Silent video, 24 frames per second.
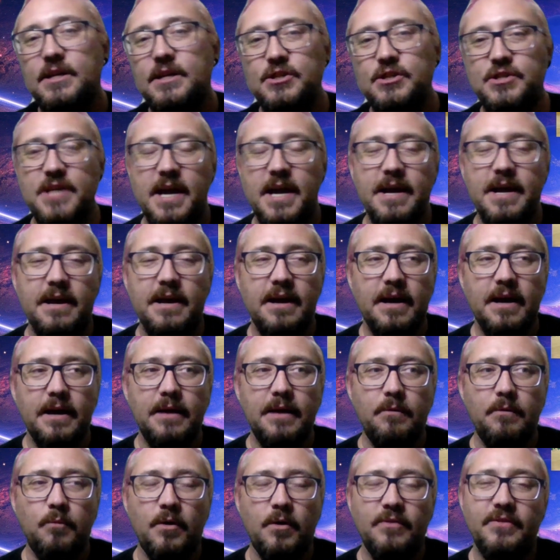share
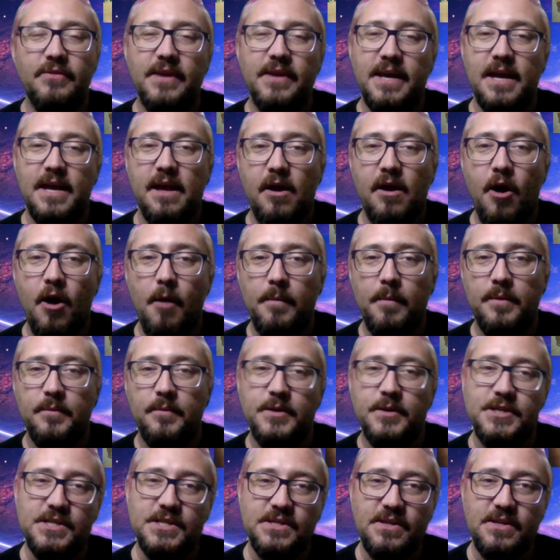one thing in common,
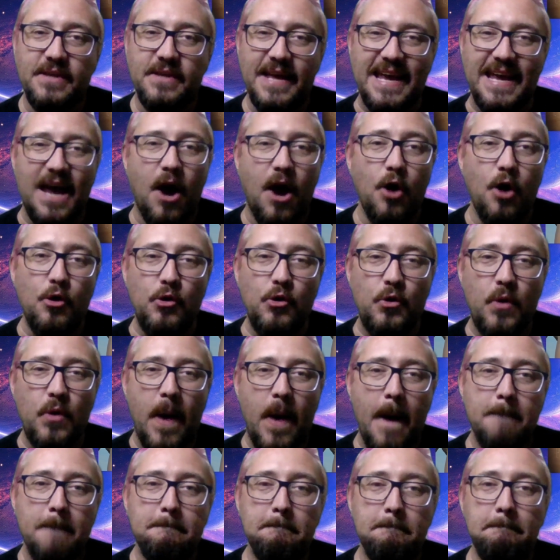which is that they owe
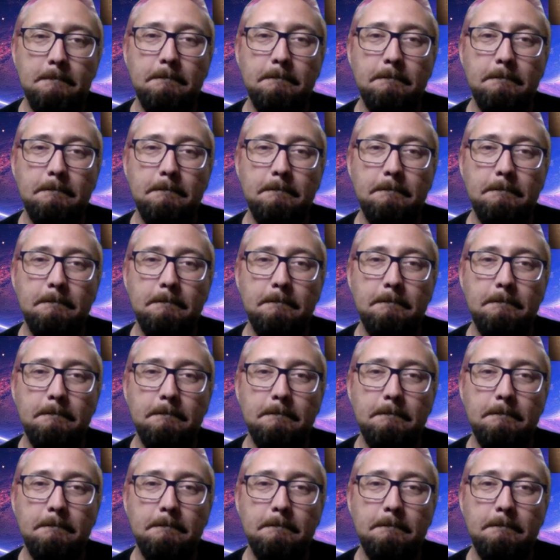a